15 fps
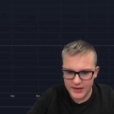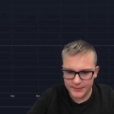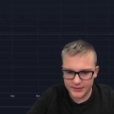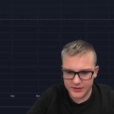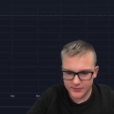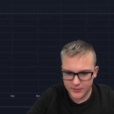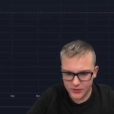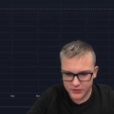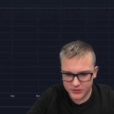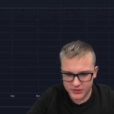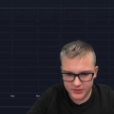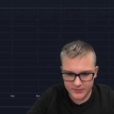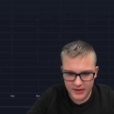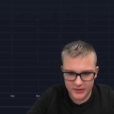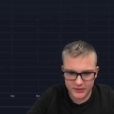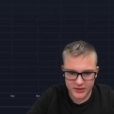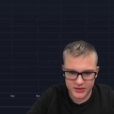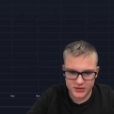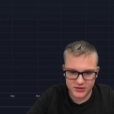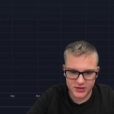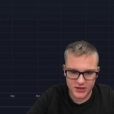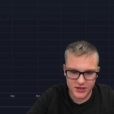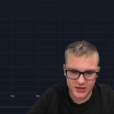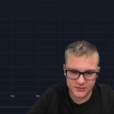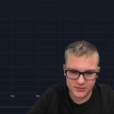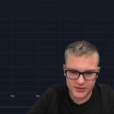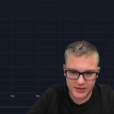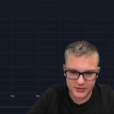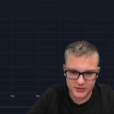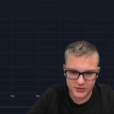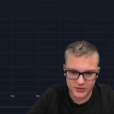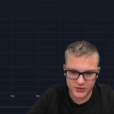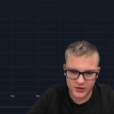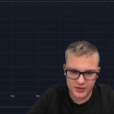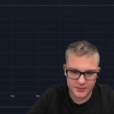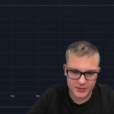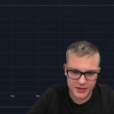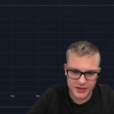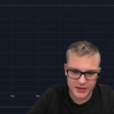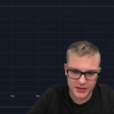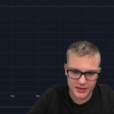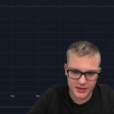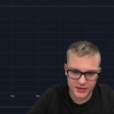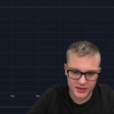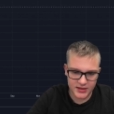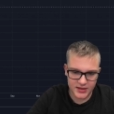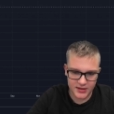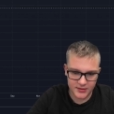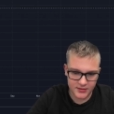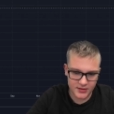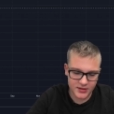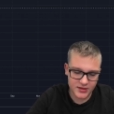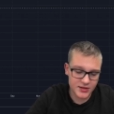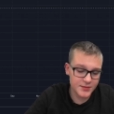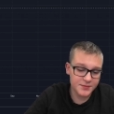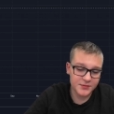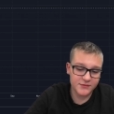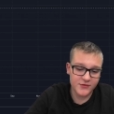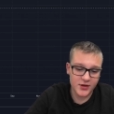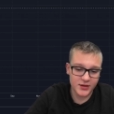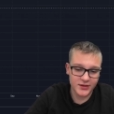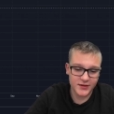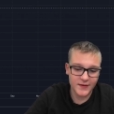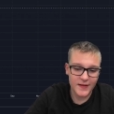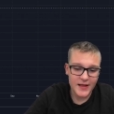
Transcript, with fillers: But the most amount, let's just say it comes down to the green, but can't, and it can't, it keeps falling.